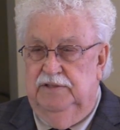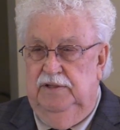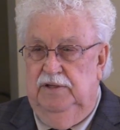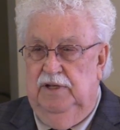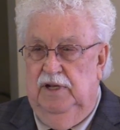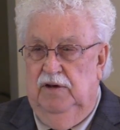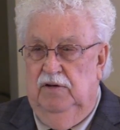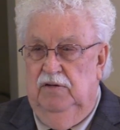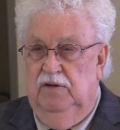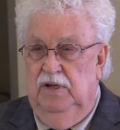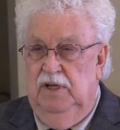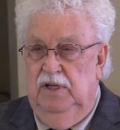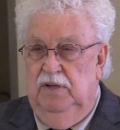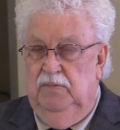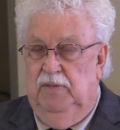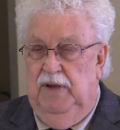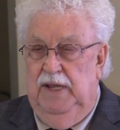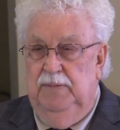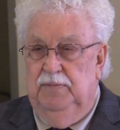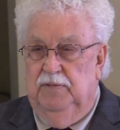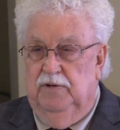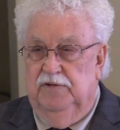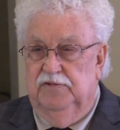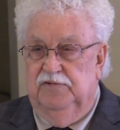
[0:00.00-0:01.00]
You know,
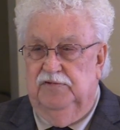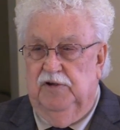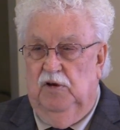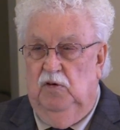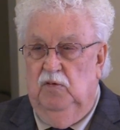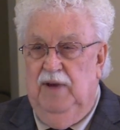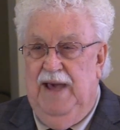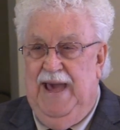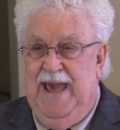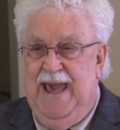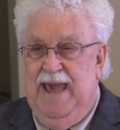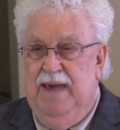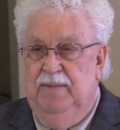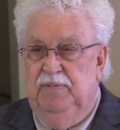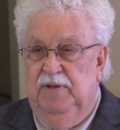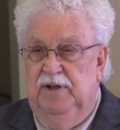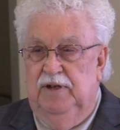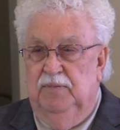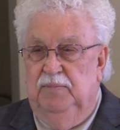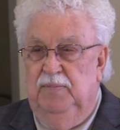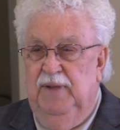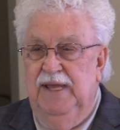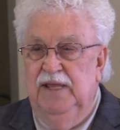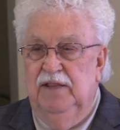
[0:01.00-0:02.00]
people are so happy
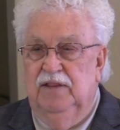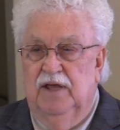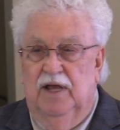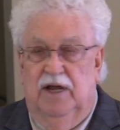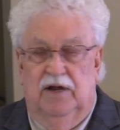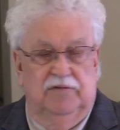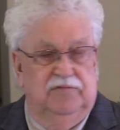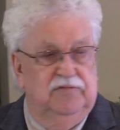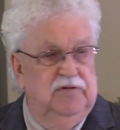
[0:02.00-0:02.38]
to be there,